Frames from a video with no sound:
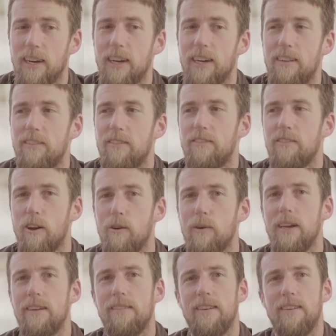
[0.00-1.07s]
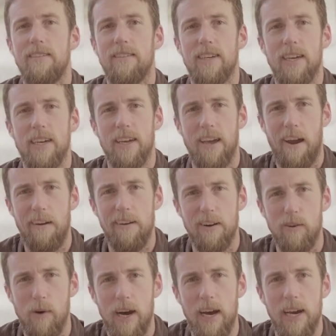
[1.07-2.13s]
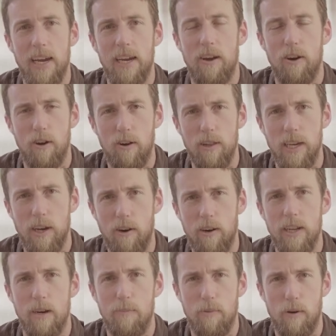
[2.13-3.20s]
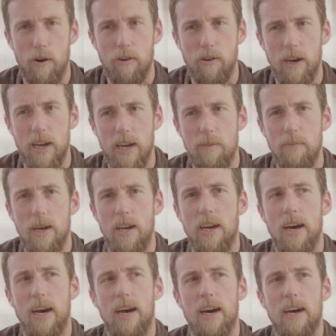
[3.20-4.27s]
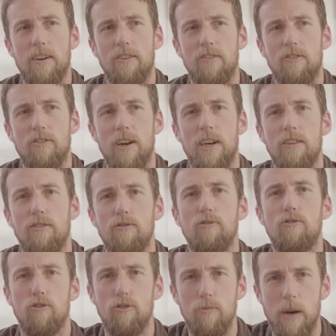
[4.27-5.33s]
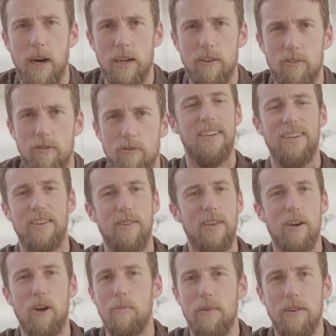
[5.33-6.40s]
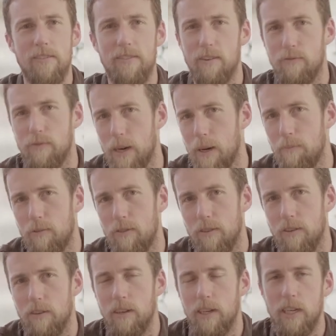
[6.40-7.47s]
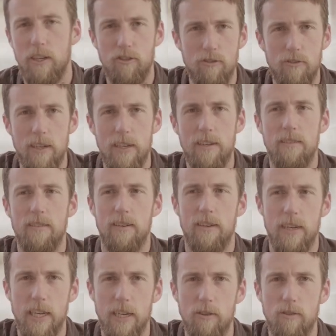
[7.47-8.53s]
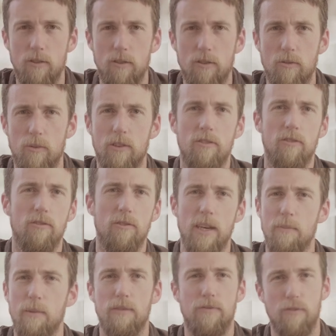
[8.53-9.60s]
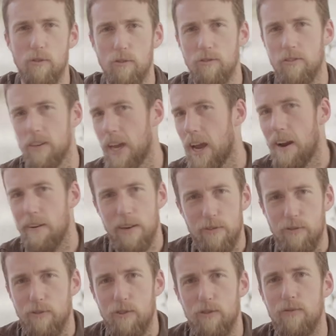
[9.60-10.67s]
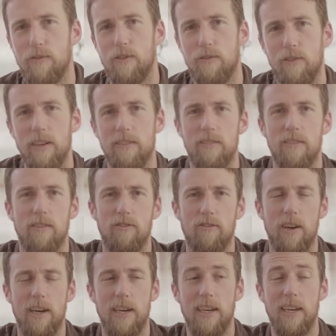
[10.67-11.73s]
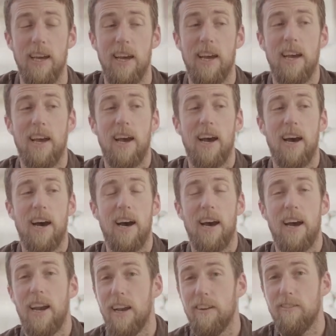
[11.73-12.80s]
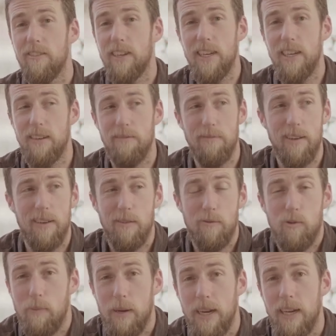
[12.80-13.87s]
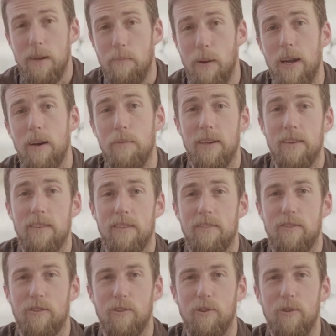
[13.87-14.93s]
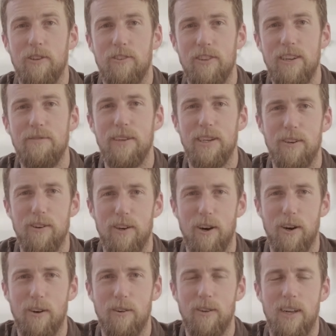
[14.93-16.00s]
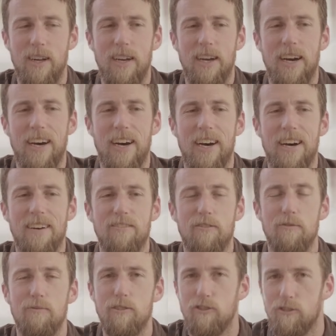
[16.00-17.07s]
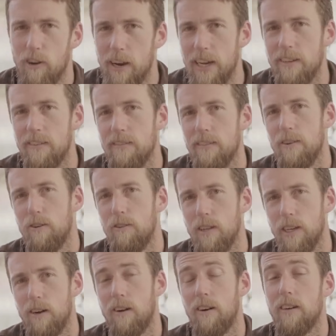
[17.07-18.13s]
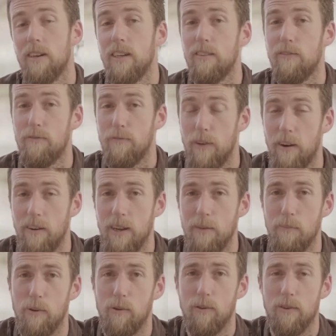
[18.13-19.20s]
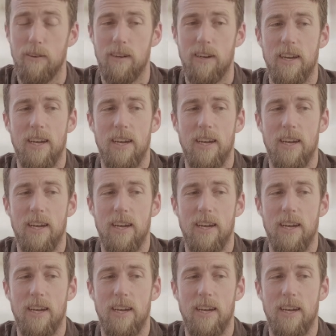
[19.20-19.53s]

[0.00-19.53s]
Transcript: It's so easy to get carried away early on in a program, trying to do too much. You then open yourself up to injuries and niggles, which you'll then be forced to carry through for the rest of the training. And actually, it will be an impediment to achieving your goal. So restraint early on is very important.